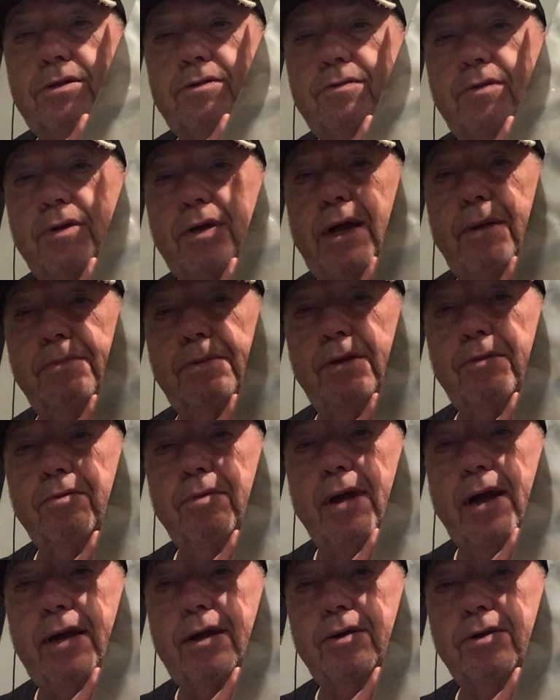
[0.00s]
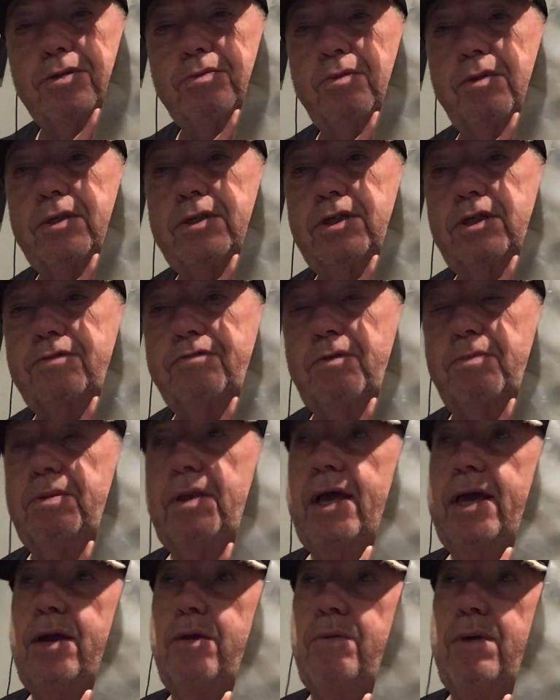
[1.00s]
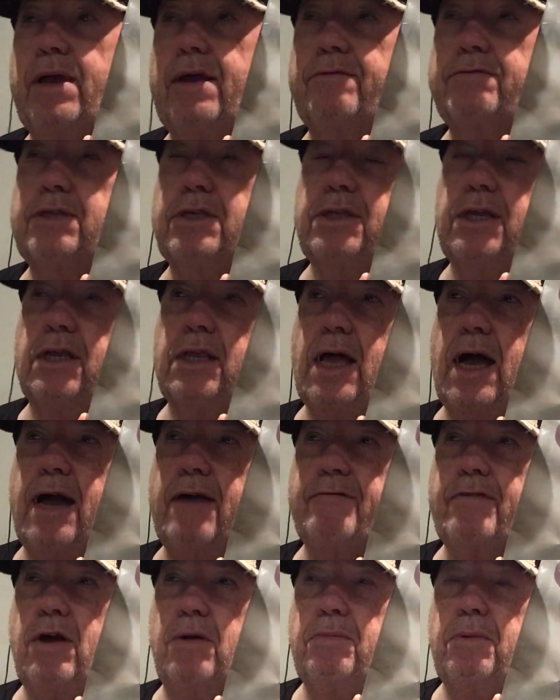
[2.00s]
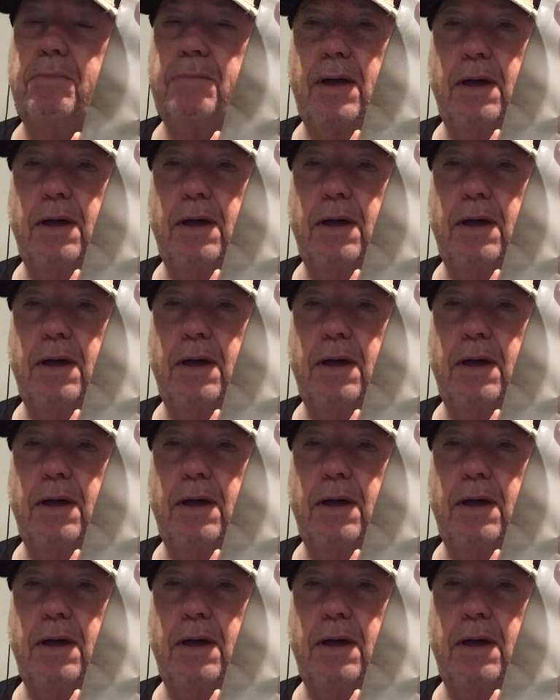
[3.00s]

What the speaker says: for a couple of records, one just for Planet Waves and the live album,